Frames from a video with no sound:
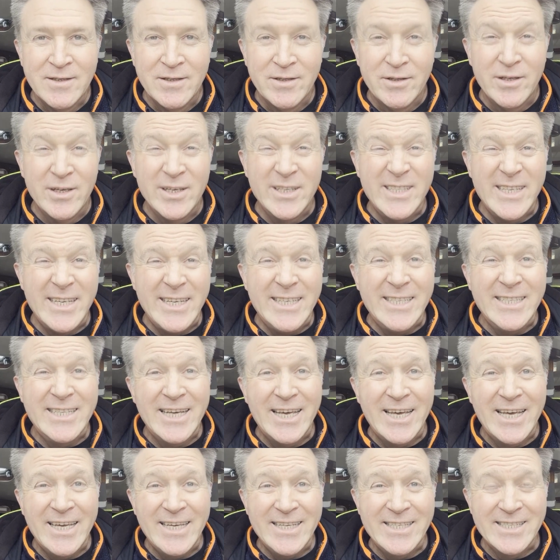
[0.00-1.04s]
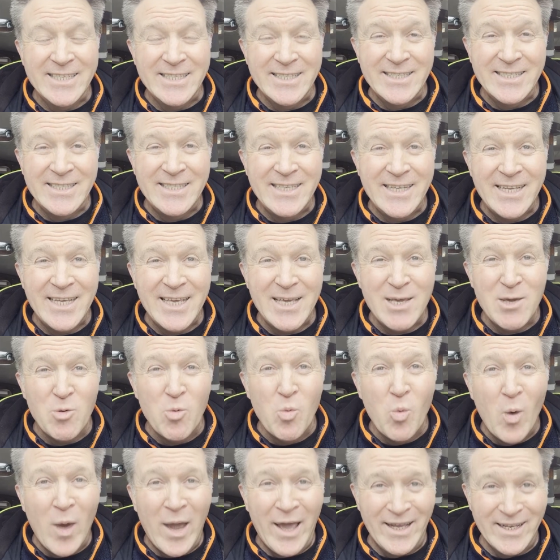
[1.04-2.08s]
13 days at sea,
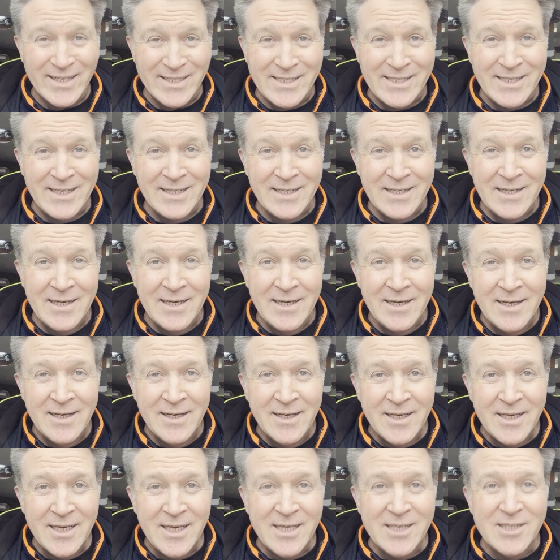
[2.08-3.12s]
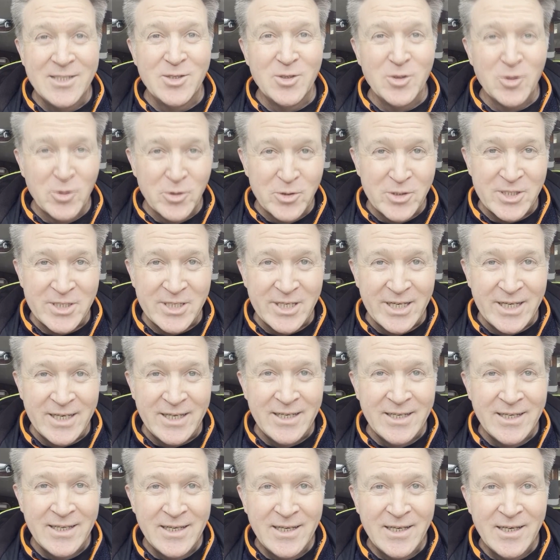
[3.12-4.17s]
wet,
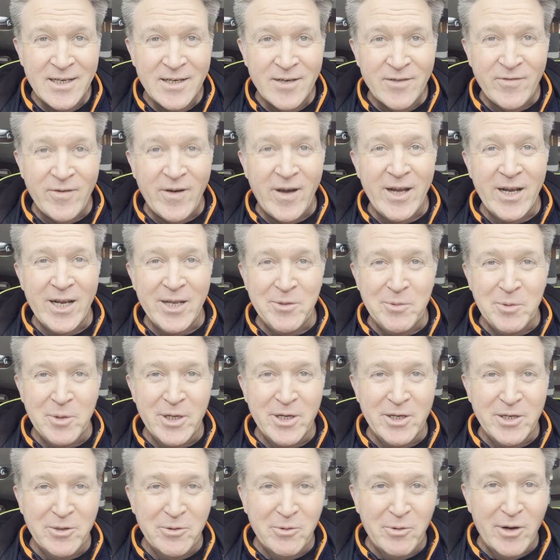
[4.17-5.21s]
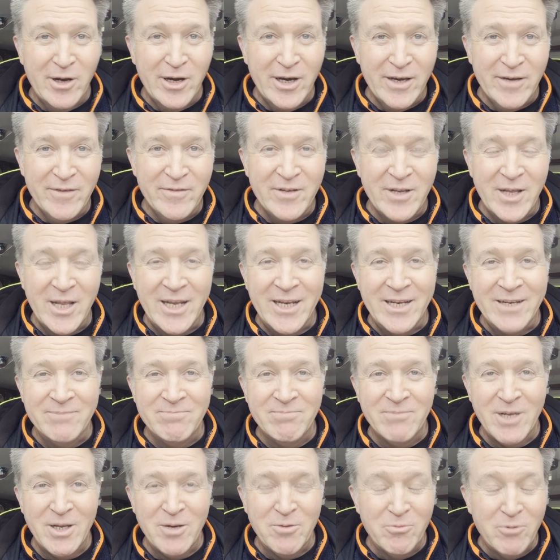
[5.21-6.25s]
exhausted, finally we had arrived,
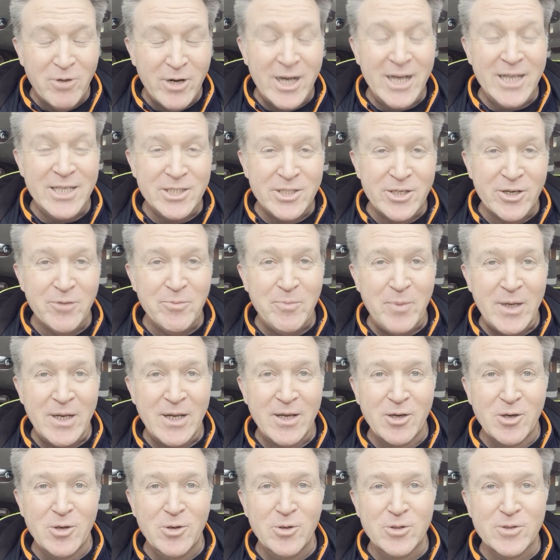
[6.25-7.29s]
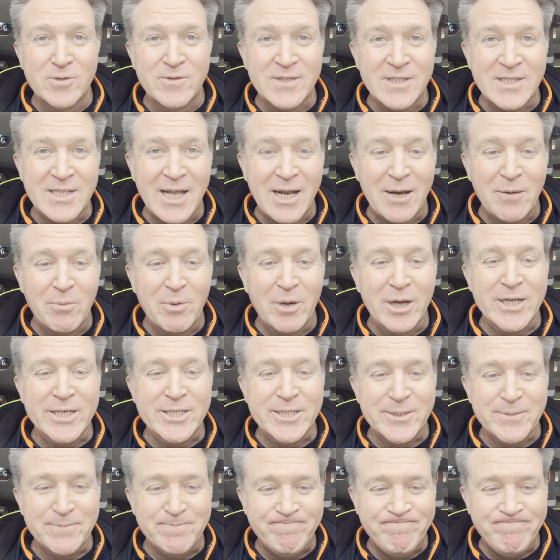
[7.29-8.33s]
and it really should have been a cause for
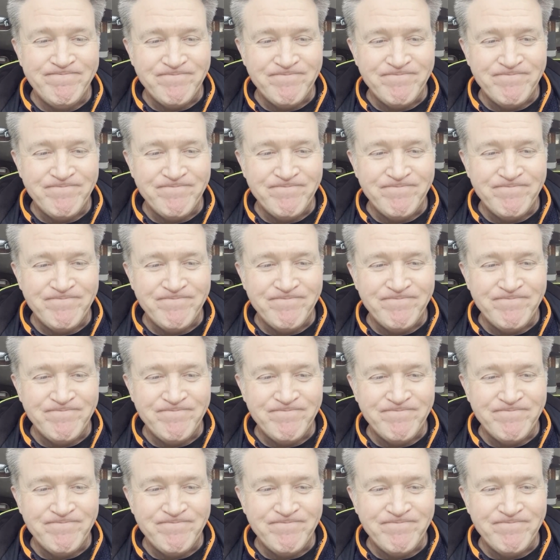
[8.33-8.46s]
celebration.